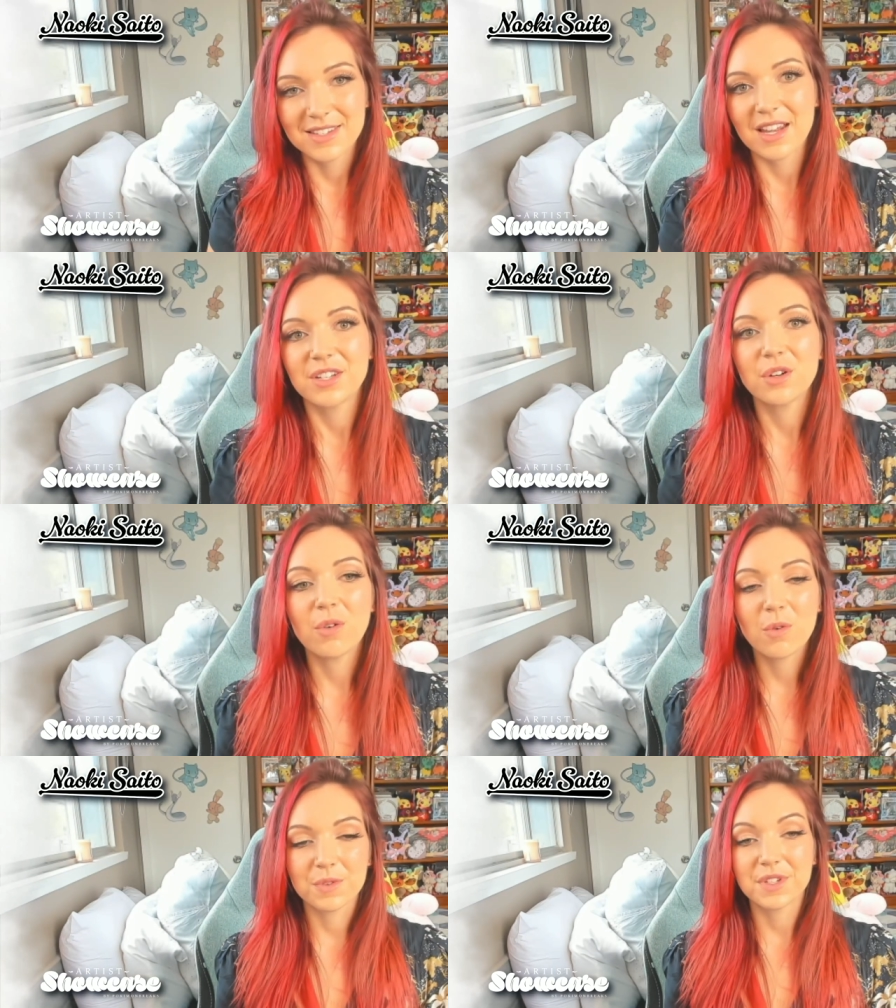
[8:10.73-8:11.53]
Saito
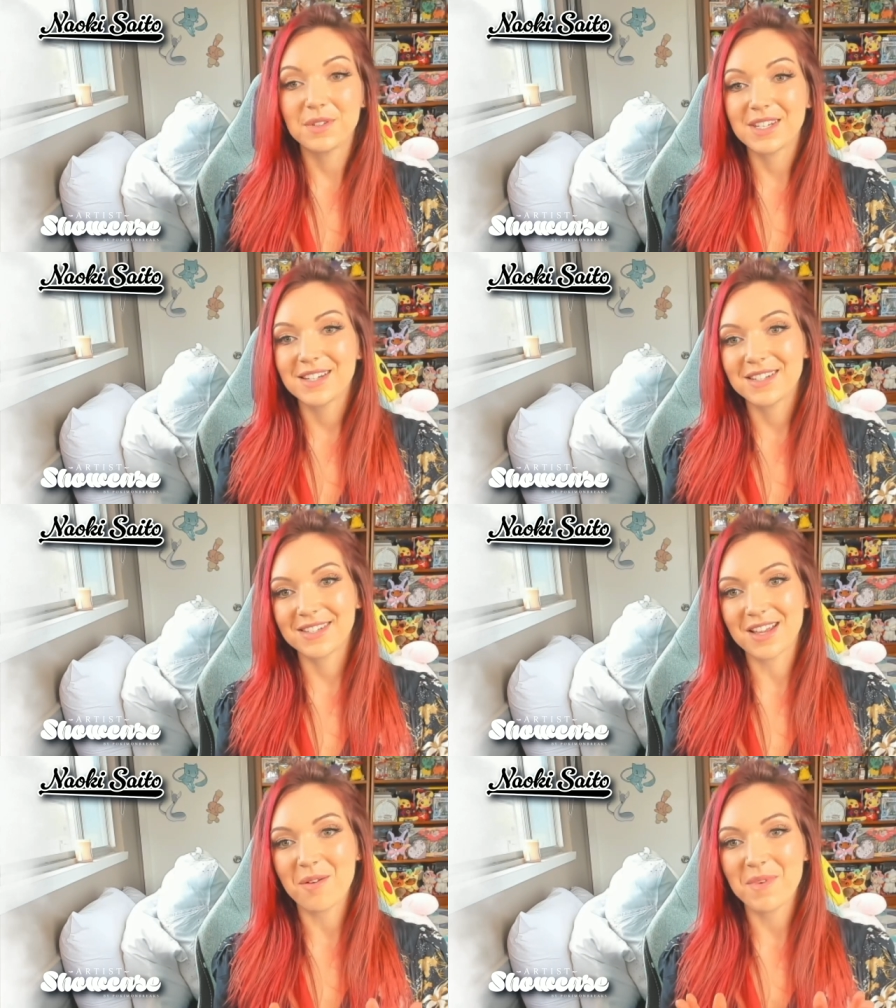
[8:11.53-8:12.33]
also did
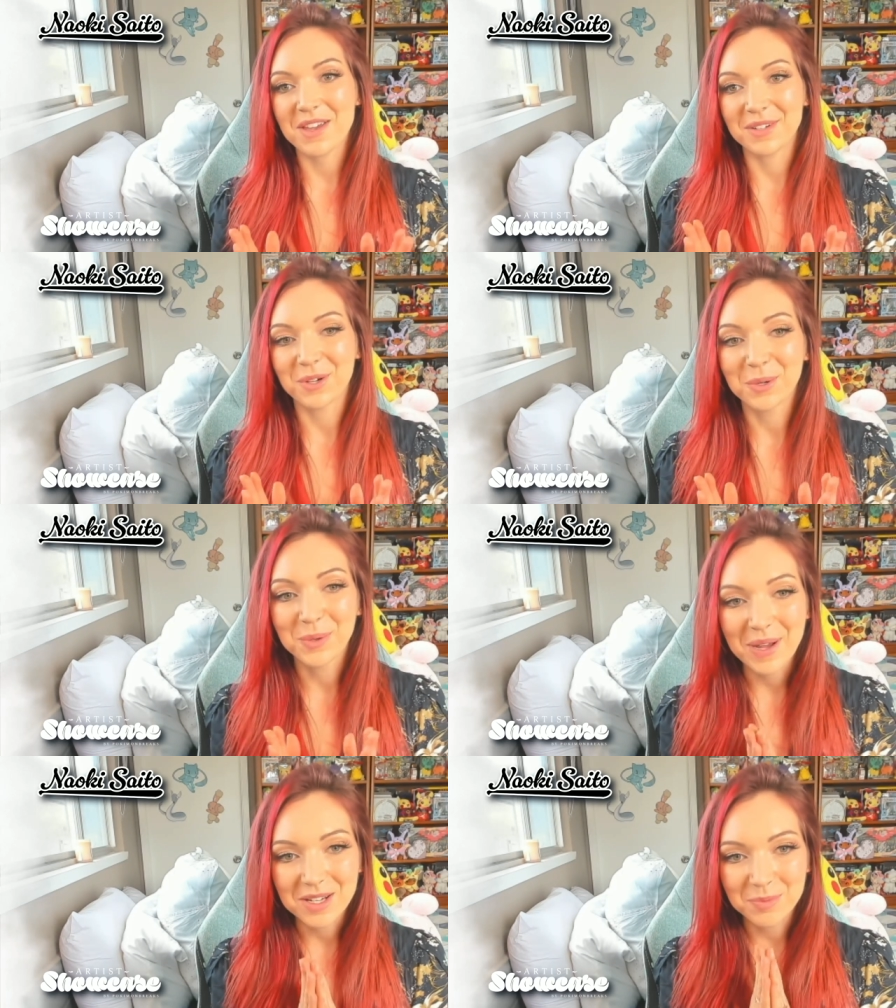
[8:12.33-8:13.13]
some
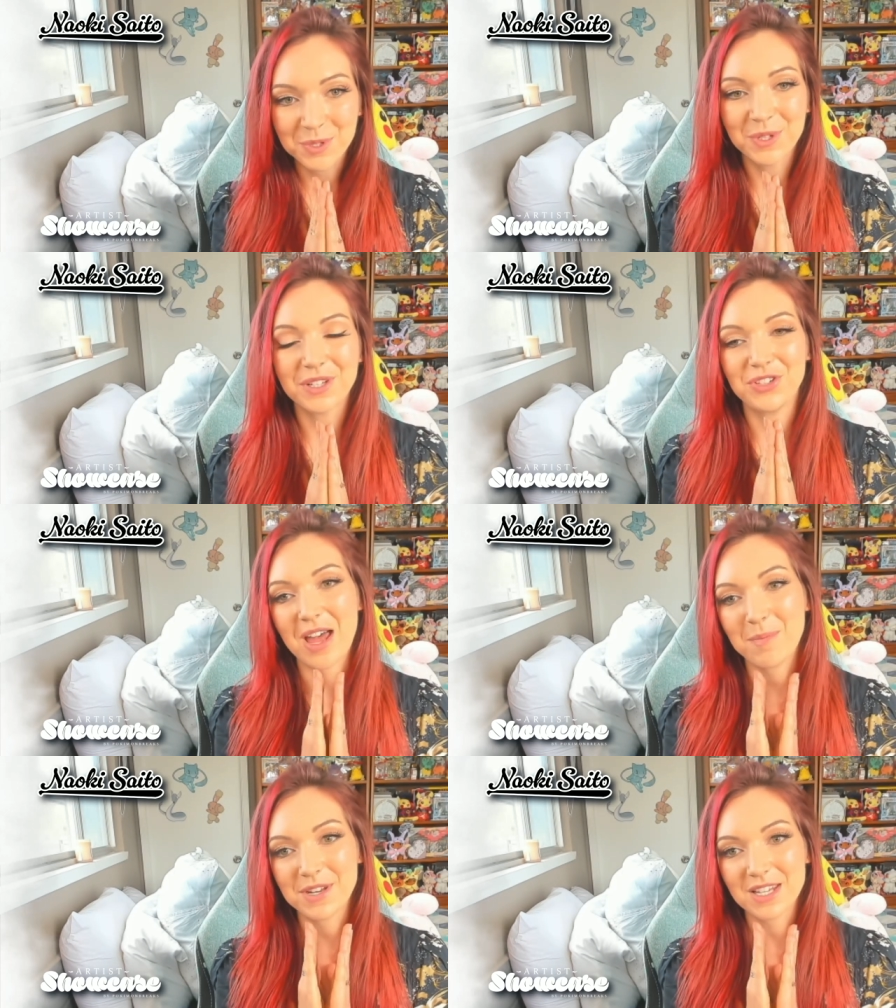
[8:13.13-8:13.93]
incredible
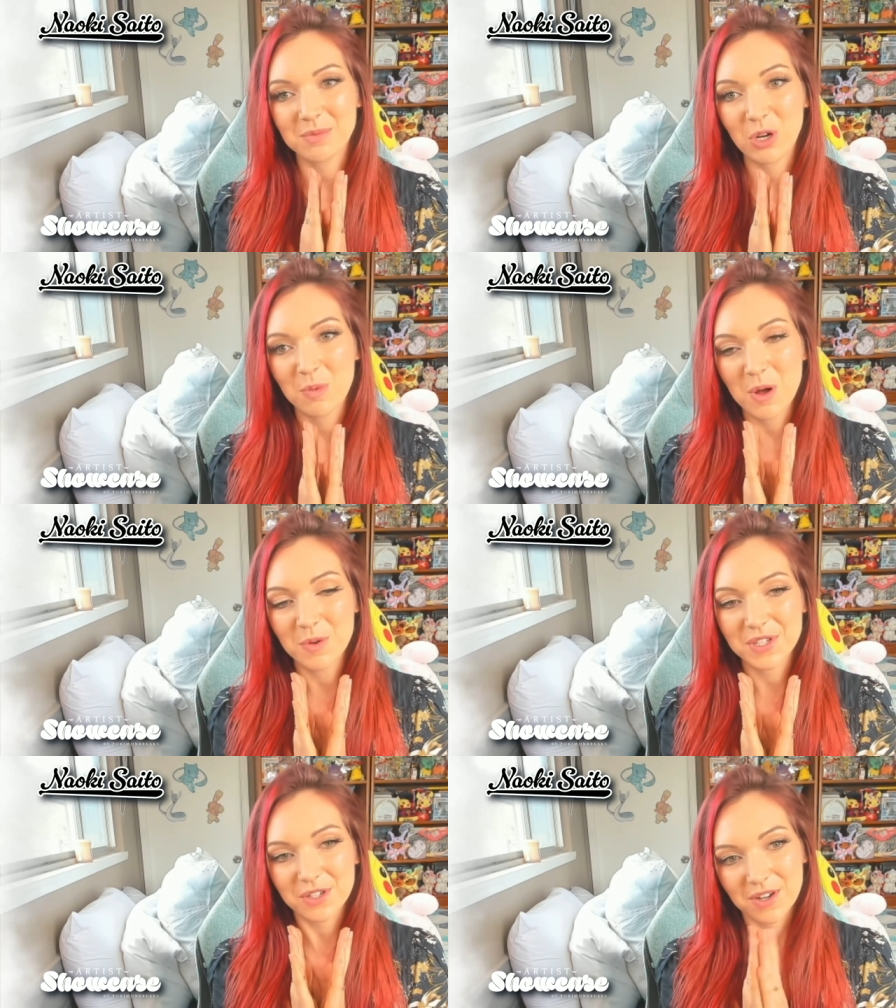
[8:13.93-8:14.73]
Japanese
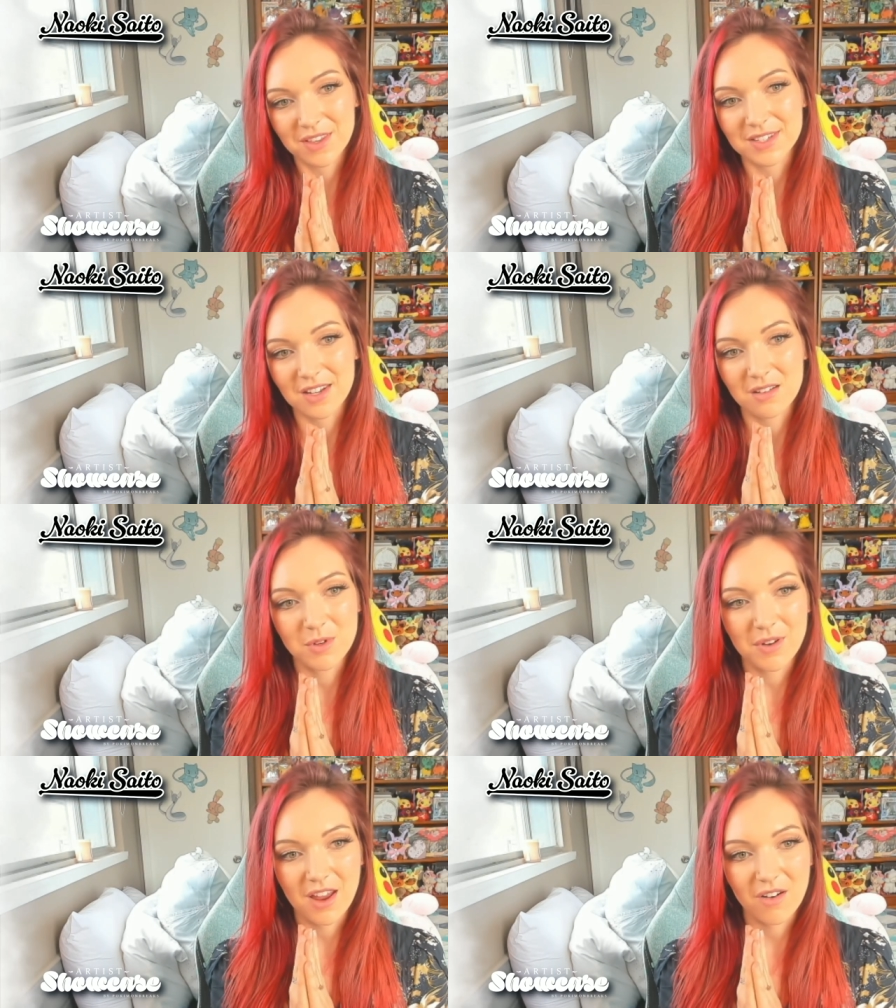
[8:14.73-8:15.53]
promos during the Sun and
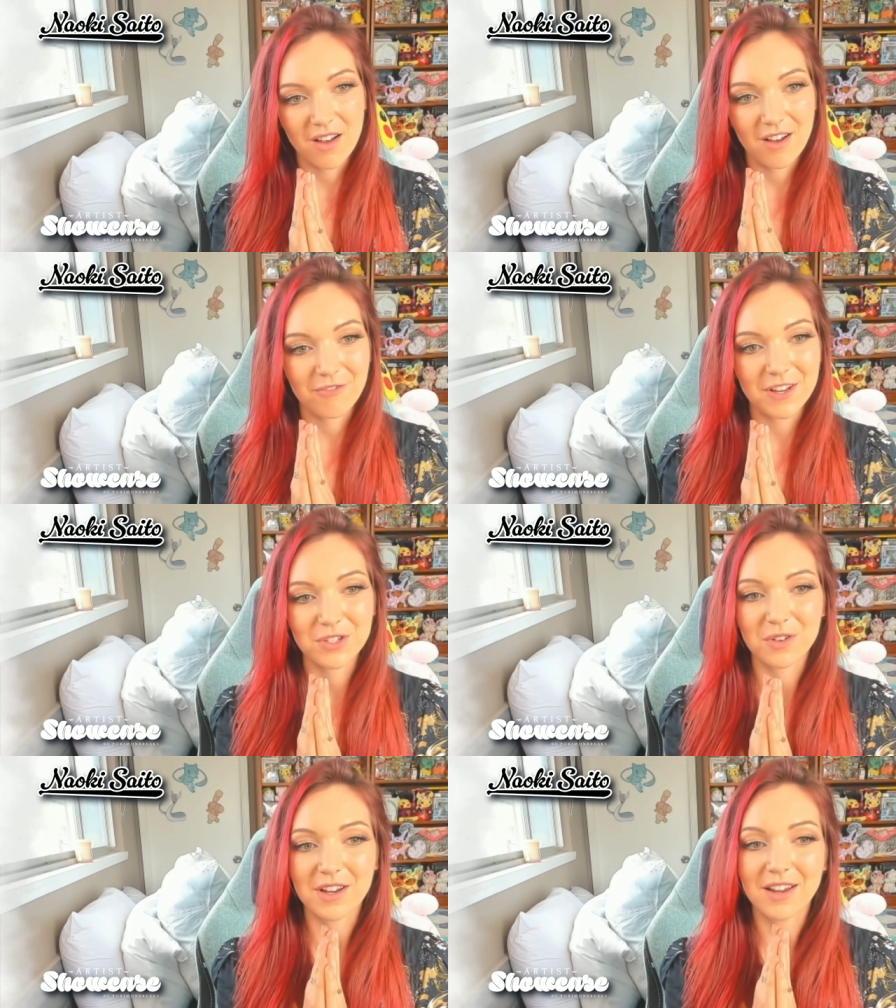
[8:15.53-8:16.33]
Moon era
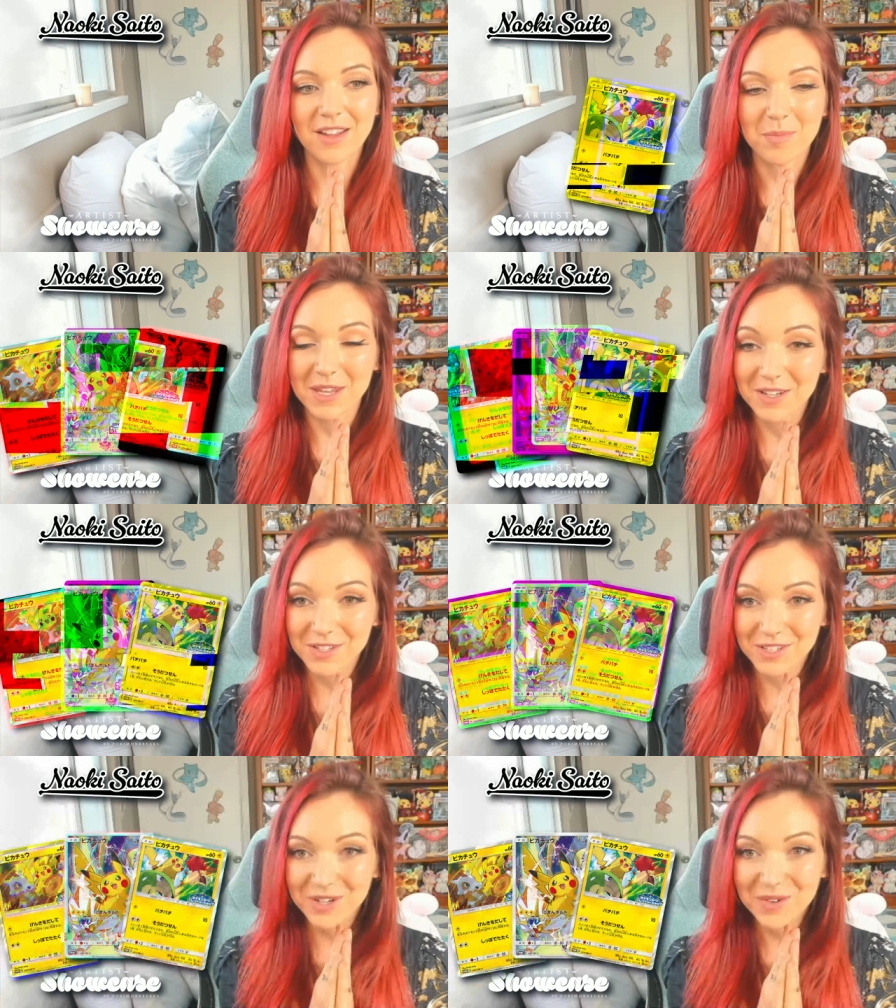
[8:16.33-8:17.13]
featuring
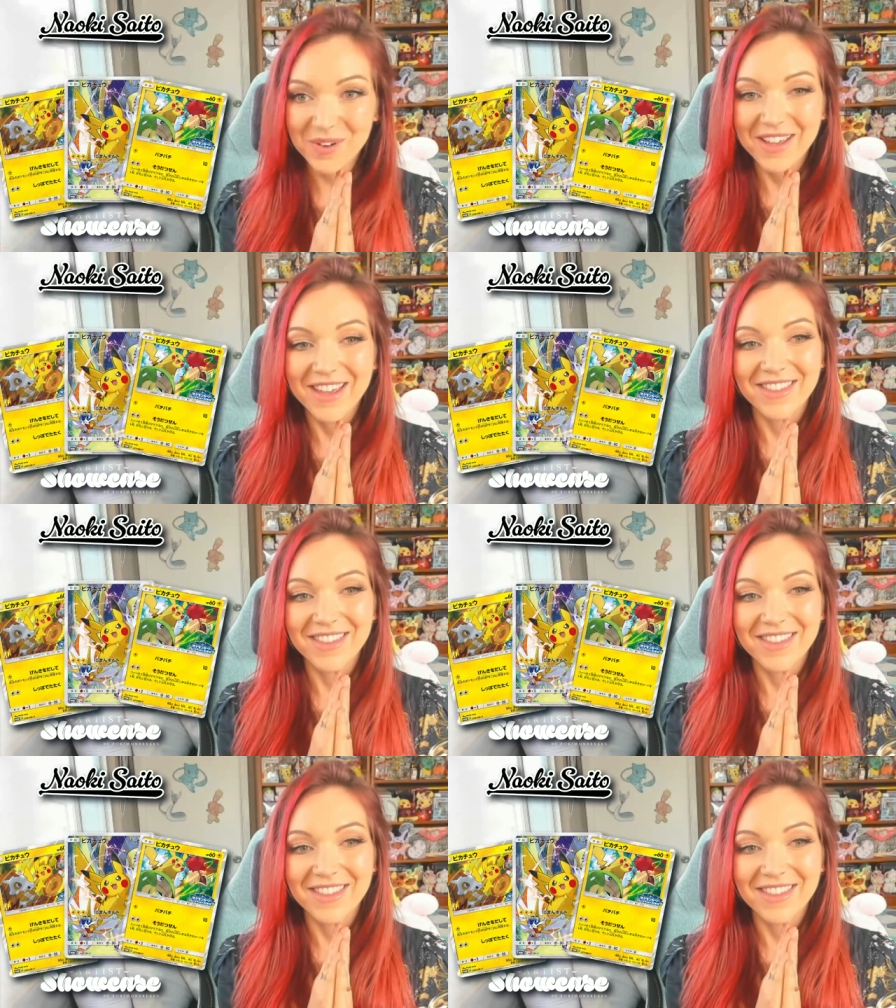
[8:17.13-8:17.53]
Pikachu.